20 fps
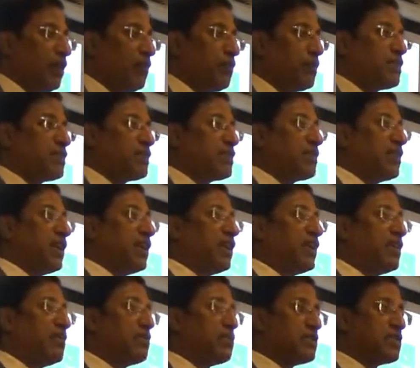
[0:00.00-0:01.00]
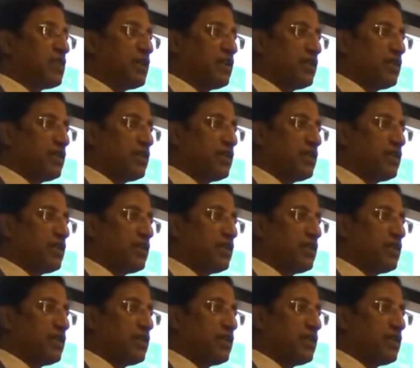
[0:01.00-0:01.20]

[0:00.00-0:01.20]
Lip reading: Which is 19%.